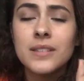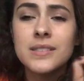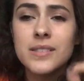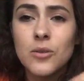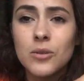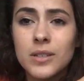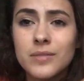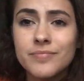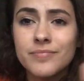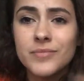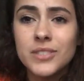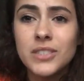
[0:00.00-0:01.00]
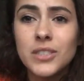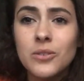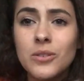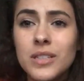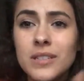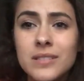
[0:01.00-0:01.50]
Silk.
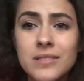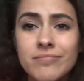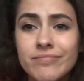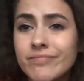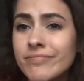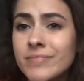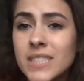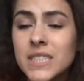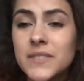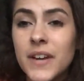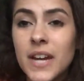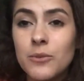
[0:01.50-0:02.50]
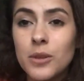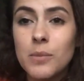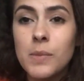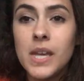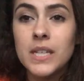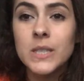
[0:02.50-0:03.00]
Silk is fine
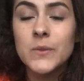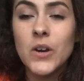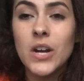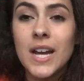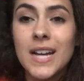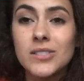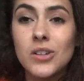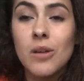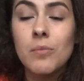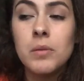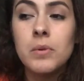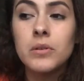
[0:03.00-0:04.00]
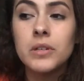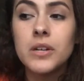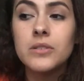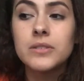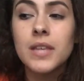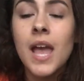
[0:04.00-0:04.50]
with me as far as almond milk
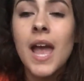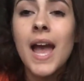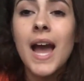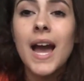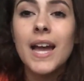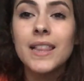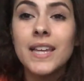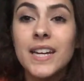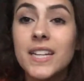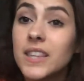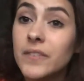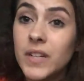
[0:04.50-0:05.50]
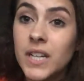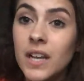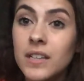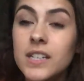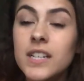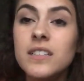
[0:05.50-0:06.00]
goes. I like the
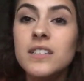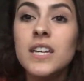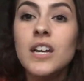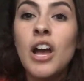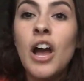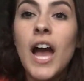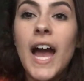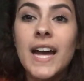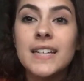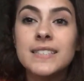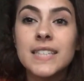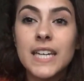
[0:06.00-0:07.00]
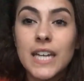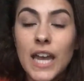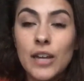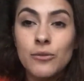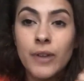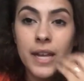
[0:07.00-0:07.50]
vanilla as like
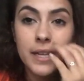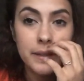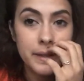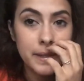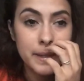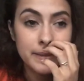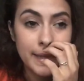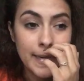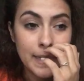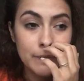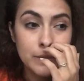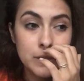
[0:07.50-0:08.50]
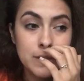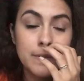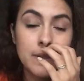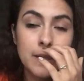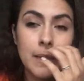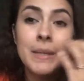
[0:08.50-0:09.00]
a regular, like if you just
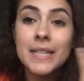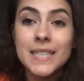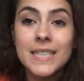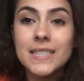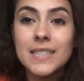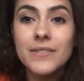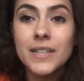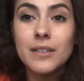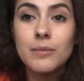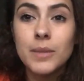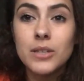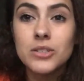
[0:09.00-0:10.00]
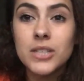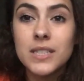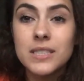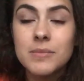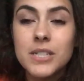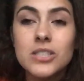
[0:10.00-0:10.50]
feel, it tastes like a vanilla
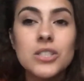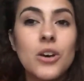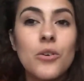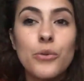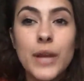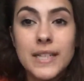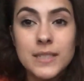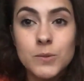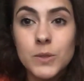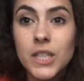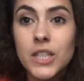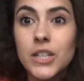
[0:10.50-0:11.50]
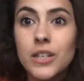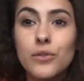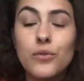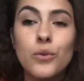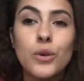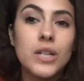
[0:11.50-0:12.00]
milkshake to me, so that's really good
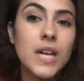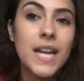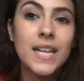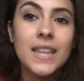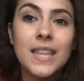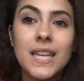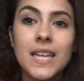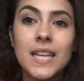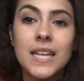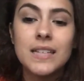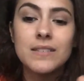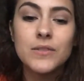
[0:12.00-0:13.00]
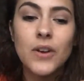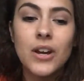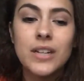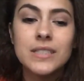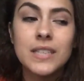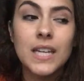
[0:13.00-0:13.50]
for anything as
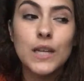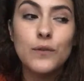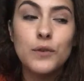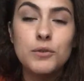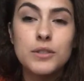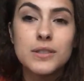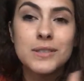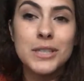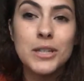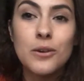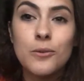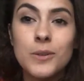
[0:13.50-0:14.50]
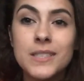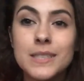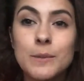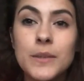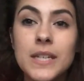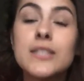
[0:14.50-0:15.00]
far as like if you just want
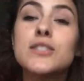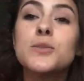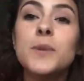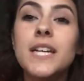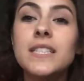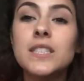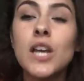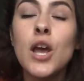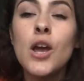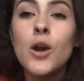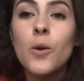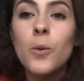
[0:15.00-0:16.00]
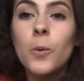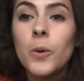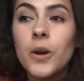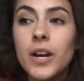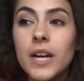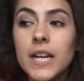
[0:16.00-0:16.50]
something sweet,
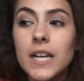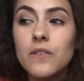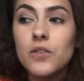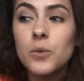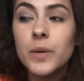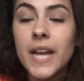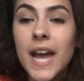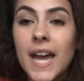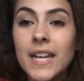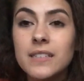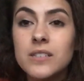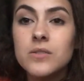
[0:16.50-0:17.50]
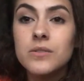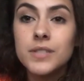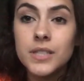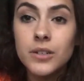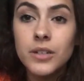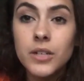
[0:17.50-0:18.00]
or if you want to add it to
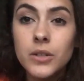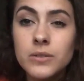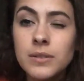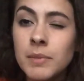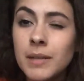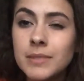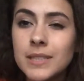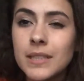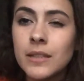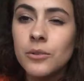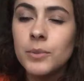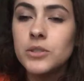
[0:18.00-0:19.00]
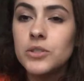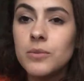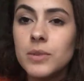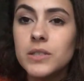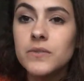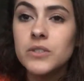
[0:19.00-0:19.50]
cereal. Sometimes it's a little bit
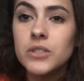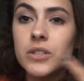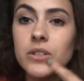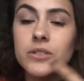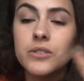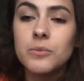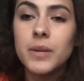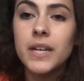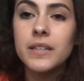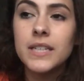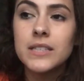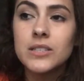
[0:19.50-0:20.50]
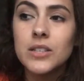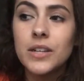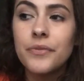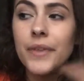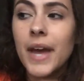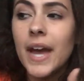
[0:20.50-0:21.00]
too much for cereal, but it's good
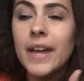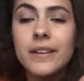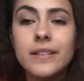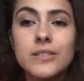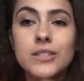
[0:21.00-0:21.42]
in that.